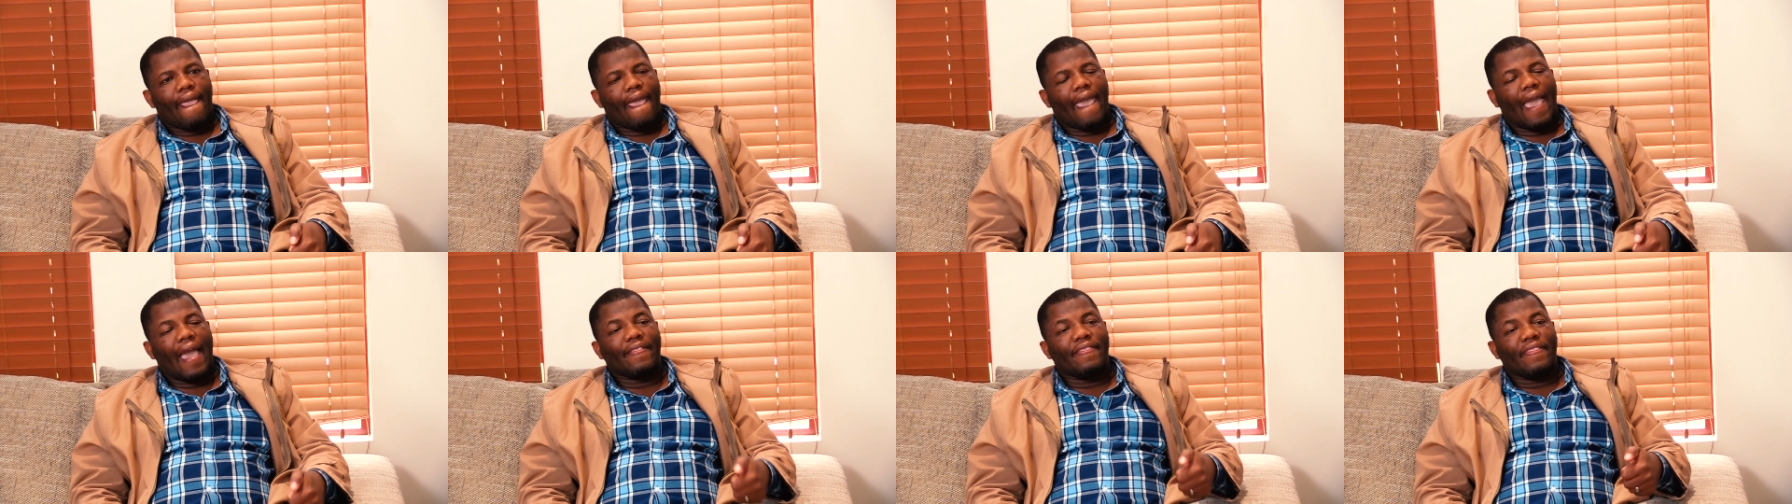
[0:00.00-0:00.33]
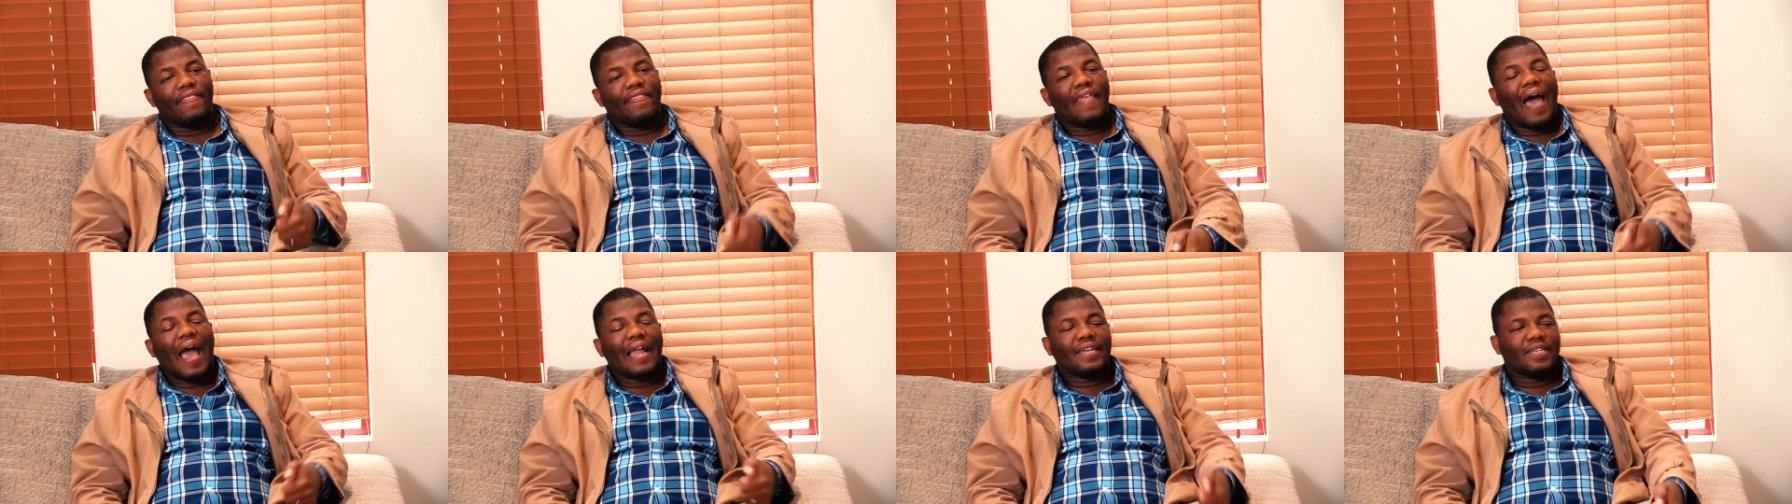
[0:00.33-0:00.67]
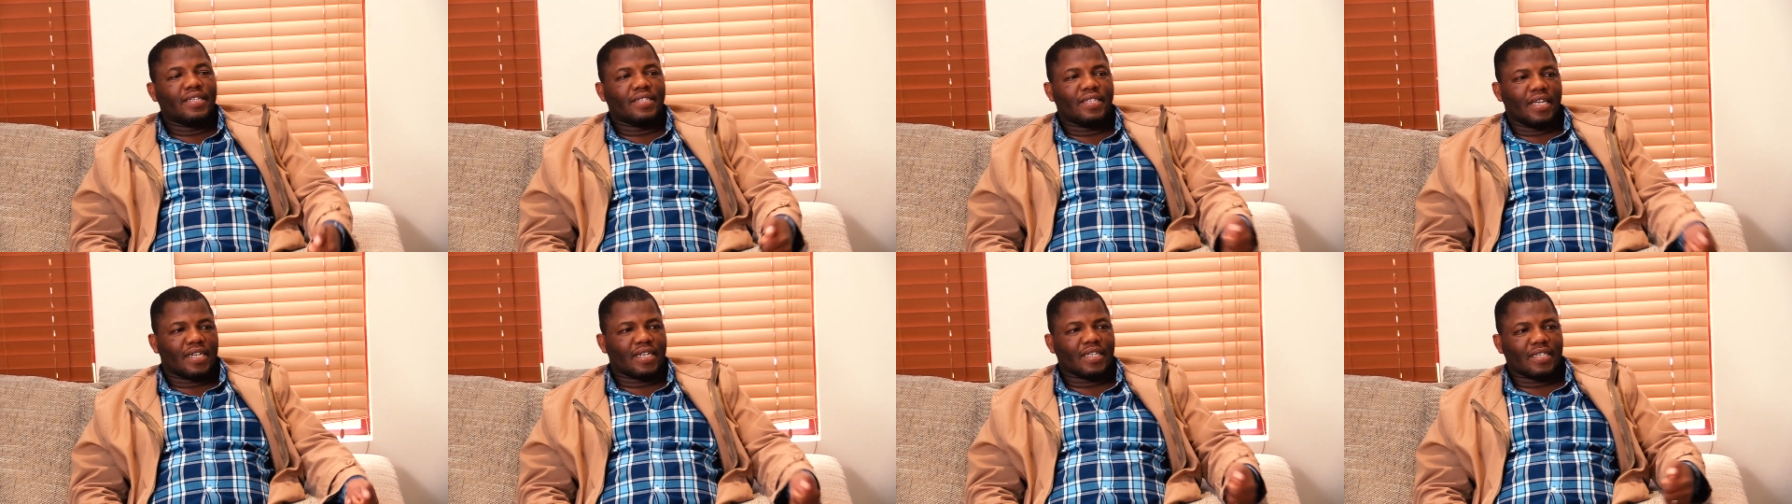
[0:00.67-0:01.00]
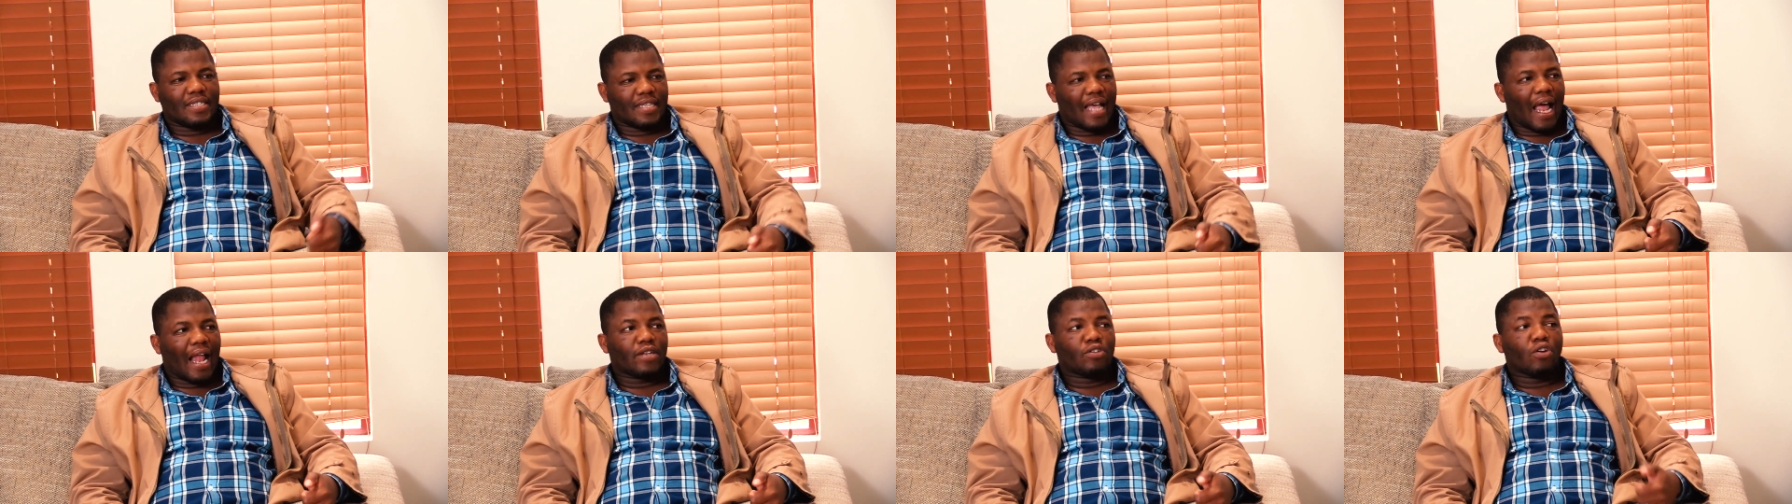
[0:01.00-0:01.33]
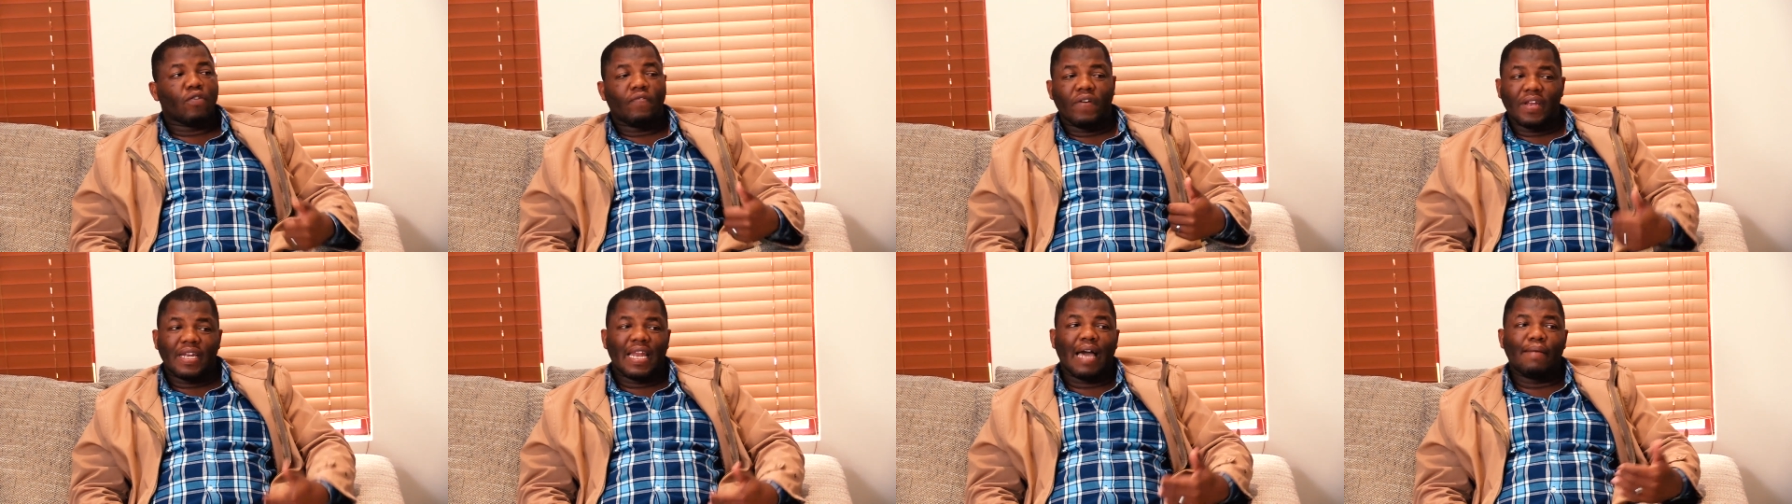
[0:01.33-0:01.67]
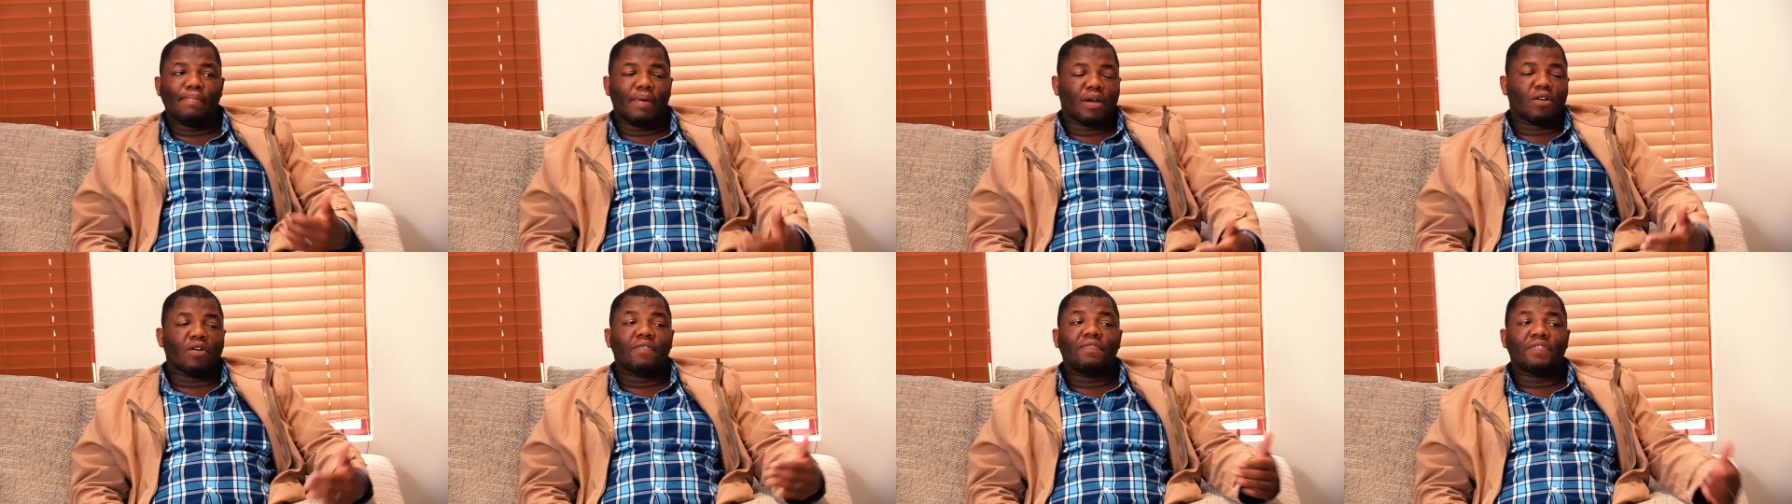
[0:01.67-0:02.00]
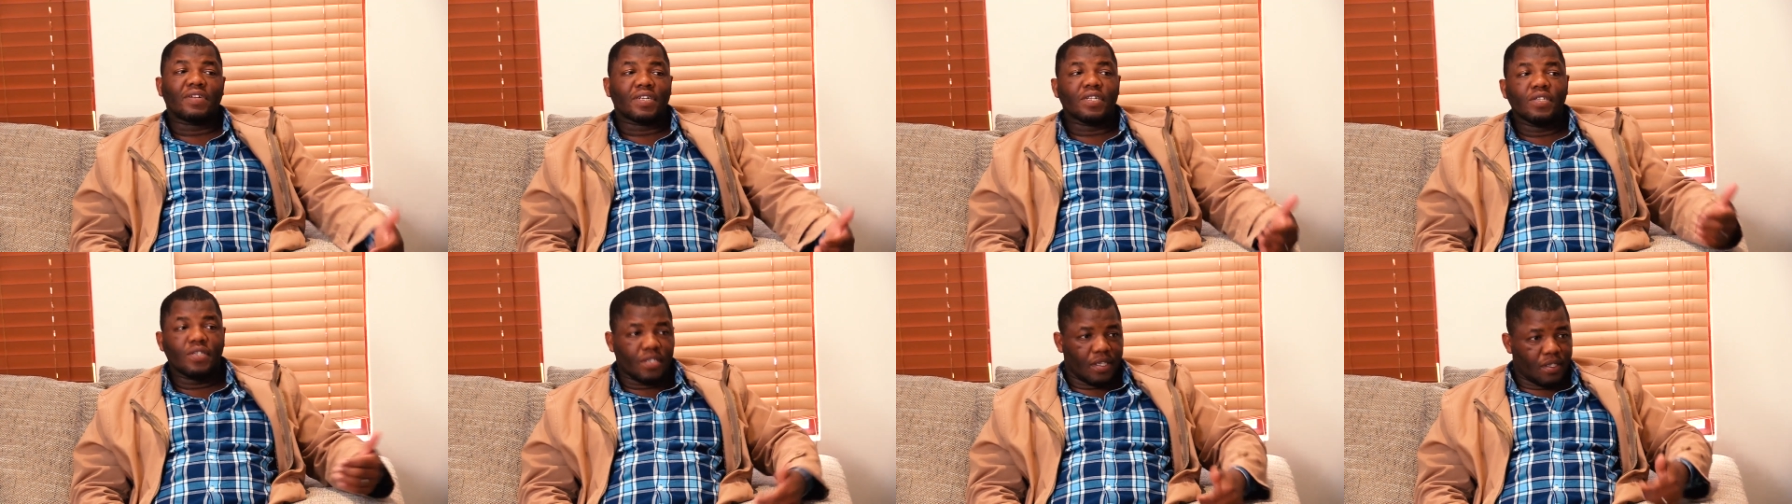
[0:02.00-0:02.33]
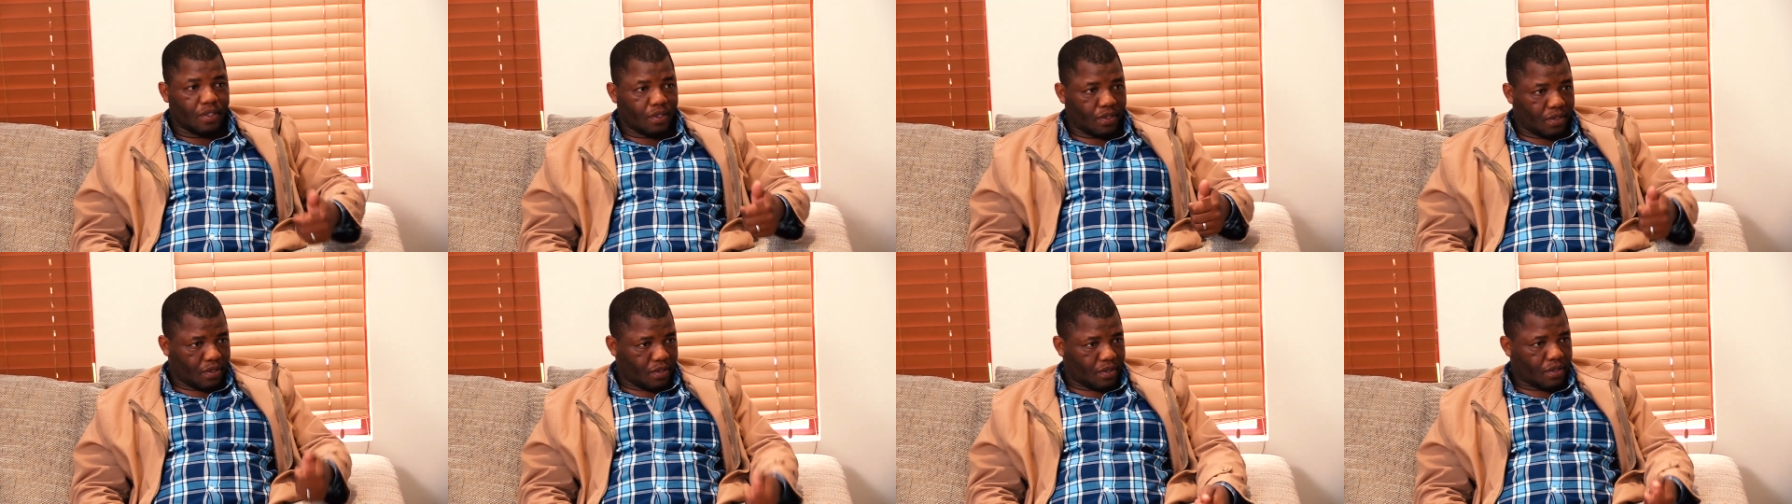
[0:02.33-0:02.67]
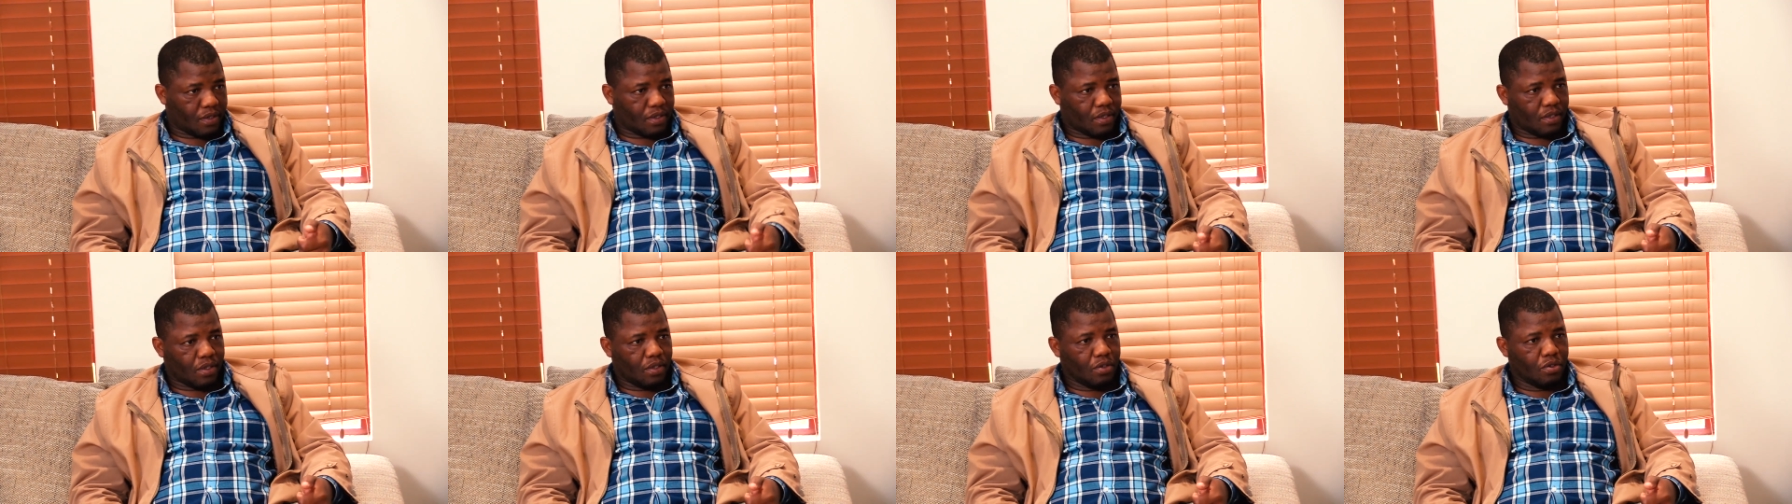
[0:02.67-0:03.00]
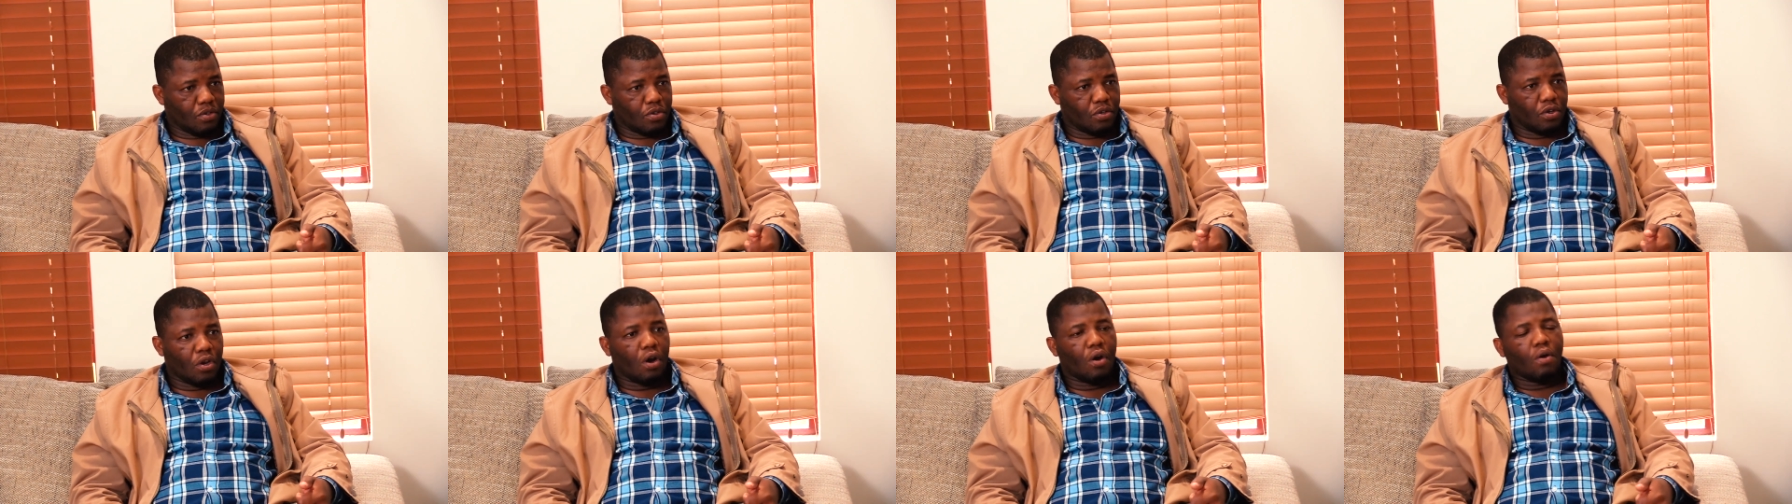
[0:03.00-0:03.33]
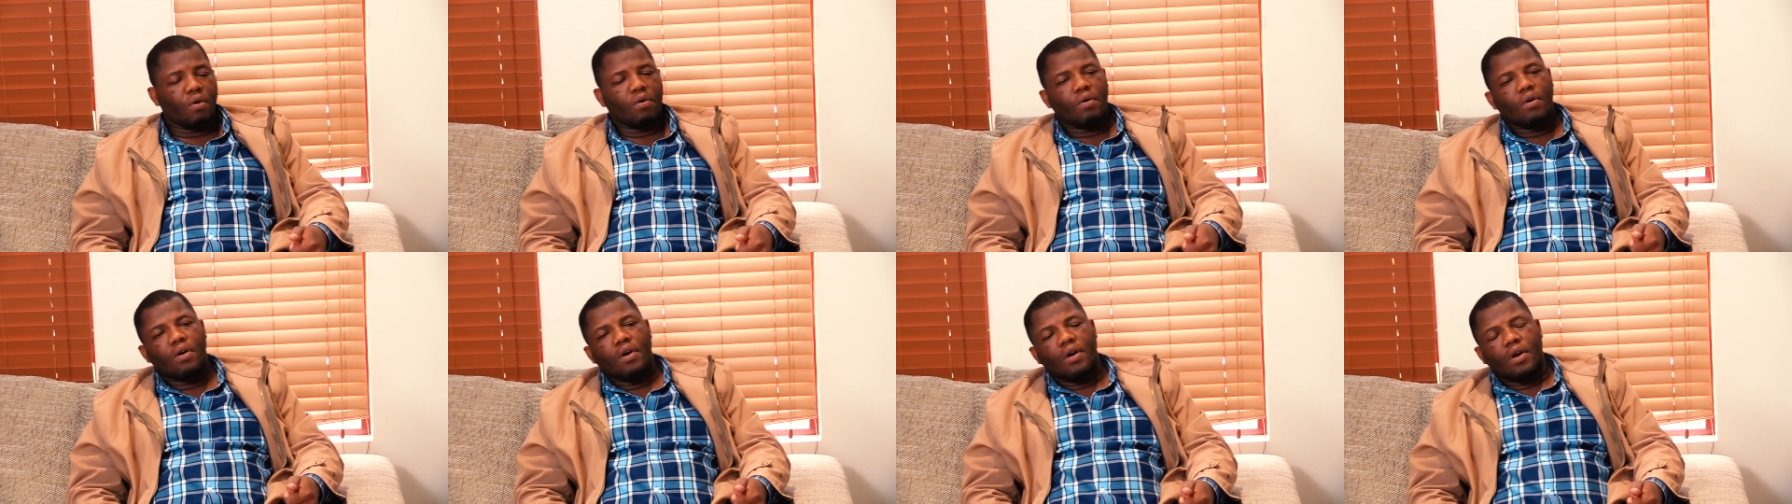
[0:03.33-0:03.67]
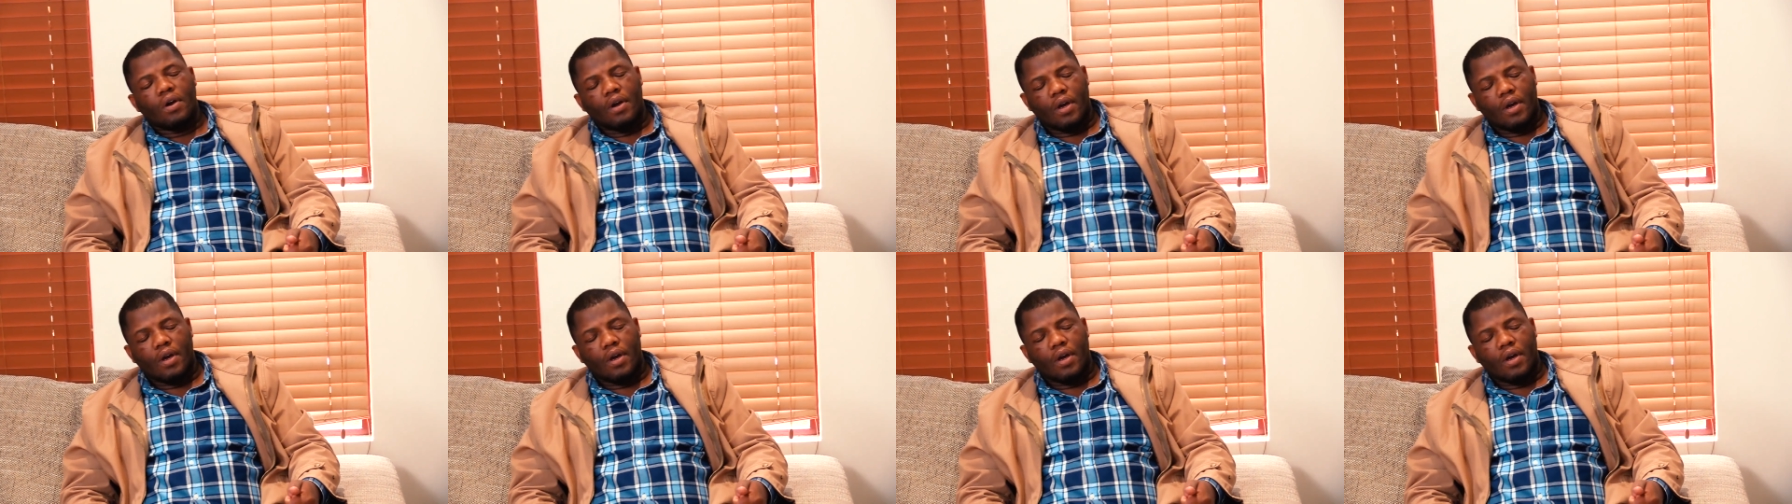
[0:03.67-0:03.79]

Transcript: And that is the result of a number of reasons, you know,